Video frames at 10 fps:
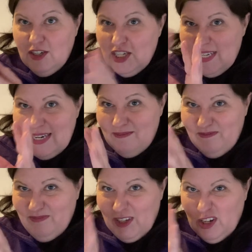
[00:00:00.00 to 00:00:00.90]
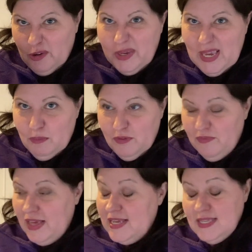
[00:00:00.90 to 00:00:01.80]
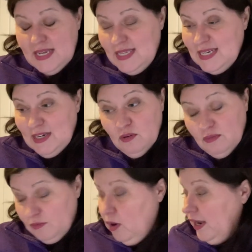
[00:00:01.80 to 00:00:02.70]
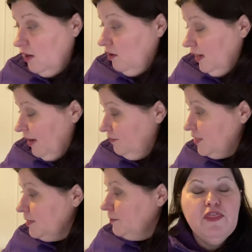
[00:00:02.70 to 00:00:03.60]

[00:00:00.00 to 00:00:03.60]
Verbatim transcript: just you know keep with this there's still quite a lot left